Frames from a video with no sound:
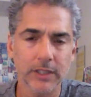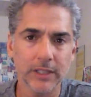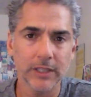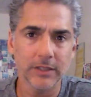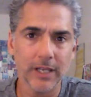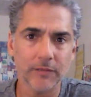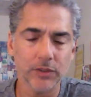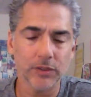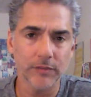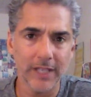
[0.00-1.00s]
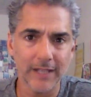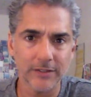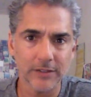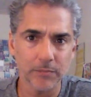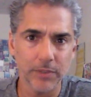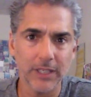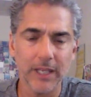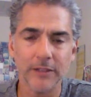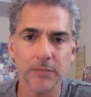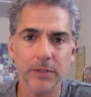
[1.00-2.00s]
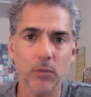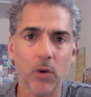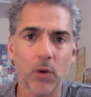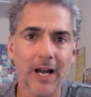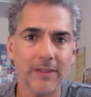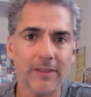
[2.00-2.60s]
ETFs of the S&P, SPY,